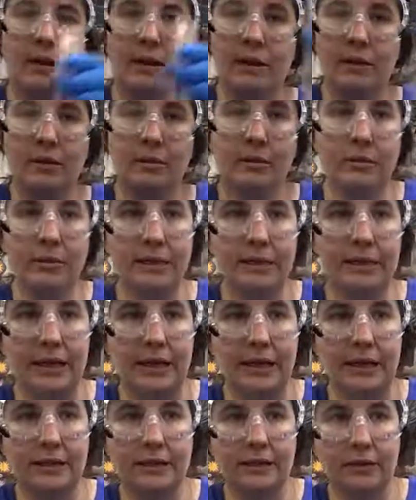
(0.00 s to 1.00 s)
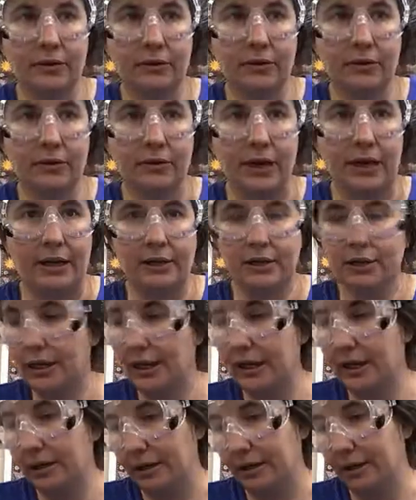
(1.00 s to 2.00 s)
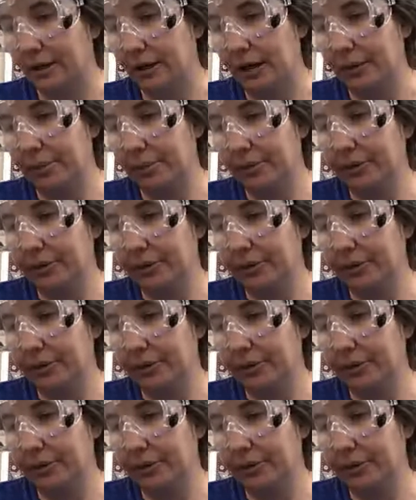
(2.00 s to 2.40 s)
where we take silver nitrate and copper